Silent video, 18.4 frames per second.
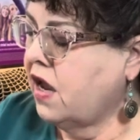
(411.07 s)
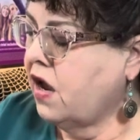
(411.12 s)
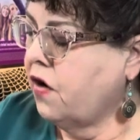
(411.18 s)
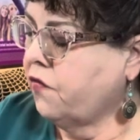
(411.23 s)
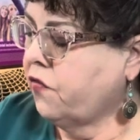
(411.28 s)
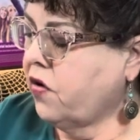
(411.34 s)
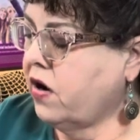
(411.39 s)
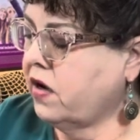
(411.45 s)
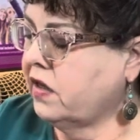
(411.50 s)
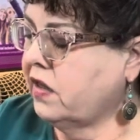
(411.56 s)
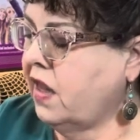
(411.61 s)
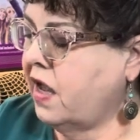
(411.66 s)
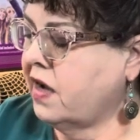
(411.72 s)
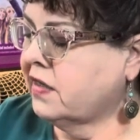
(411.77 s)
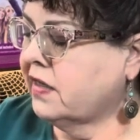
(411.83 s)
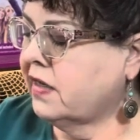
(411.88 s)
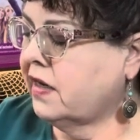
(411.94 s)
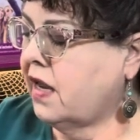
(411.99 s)
for
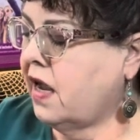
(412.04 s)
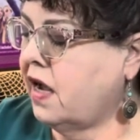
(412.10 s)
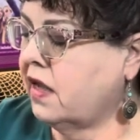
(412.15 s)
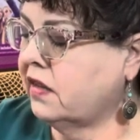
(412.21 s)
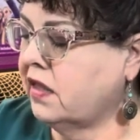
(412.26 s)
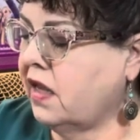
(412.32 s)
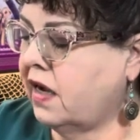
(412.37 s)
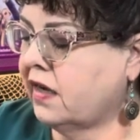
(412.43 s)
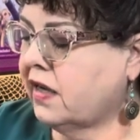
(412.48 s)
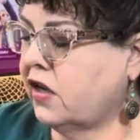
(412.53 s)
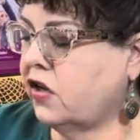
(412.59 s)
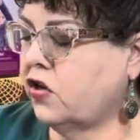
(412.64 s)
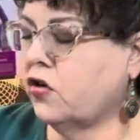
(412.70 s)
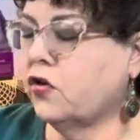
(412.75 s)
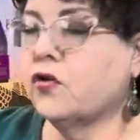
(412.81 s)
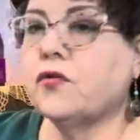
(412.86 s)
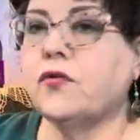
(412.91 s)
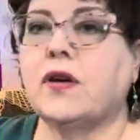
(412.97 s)
unlocking your
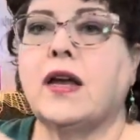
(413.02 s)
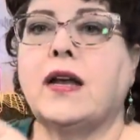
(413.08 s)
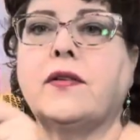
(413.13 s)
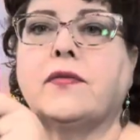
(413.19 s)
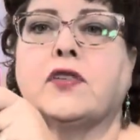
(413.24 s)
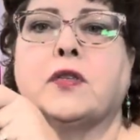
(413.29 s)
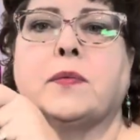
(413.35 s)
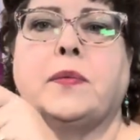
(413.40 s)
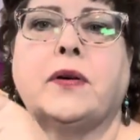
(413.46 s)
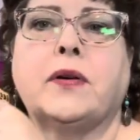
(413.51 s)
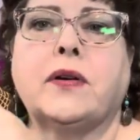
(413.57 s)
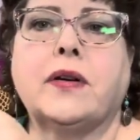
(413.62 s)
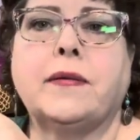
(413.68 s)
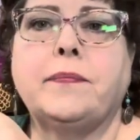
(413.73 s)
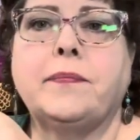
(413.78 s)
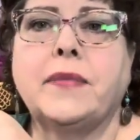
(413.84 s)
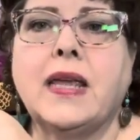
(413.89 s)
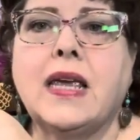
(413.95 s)
creative spirit.
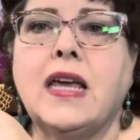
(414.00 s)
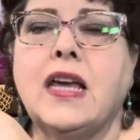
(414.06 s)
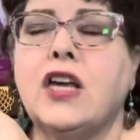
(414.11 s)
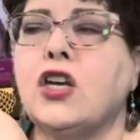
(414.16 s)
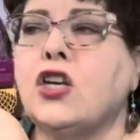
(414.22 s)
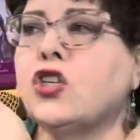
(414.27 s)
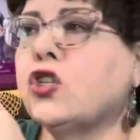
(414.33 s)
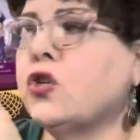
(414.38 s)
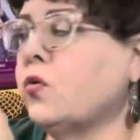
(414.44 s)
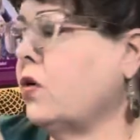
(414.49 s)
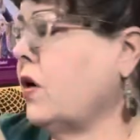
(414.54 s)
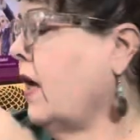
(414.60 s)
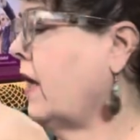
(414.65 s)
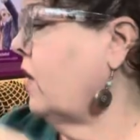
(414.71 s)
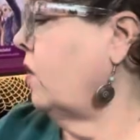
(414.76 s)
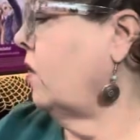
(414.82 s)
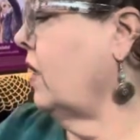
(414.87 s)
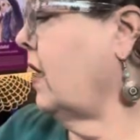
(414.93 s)
So not
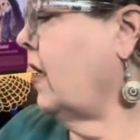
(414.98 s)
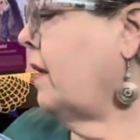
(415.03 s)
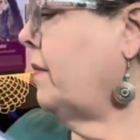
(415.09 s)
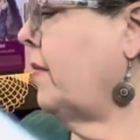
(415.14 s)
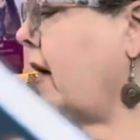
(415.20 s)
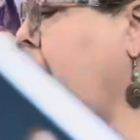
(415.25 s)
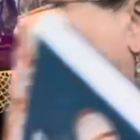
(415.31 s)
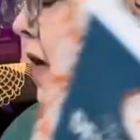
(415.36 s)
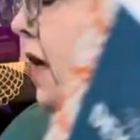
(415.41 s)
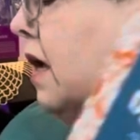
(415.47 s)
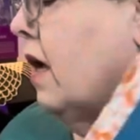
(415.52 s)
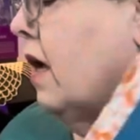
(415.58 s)
only am I